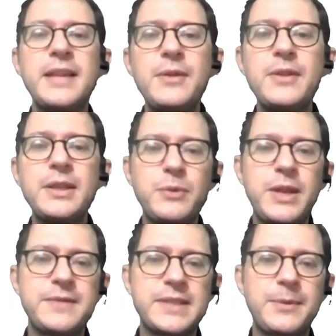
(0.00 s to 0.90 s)
Now that we
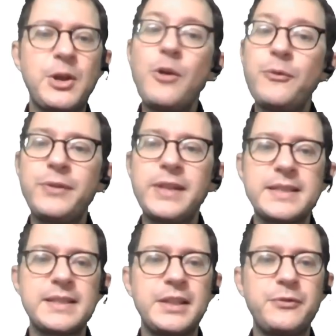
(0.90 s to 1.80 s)
have some
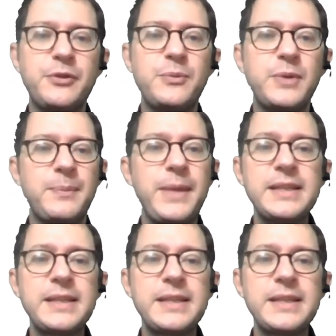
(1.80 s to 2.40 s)
confidence that the formula makes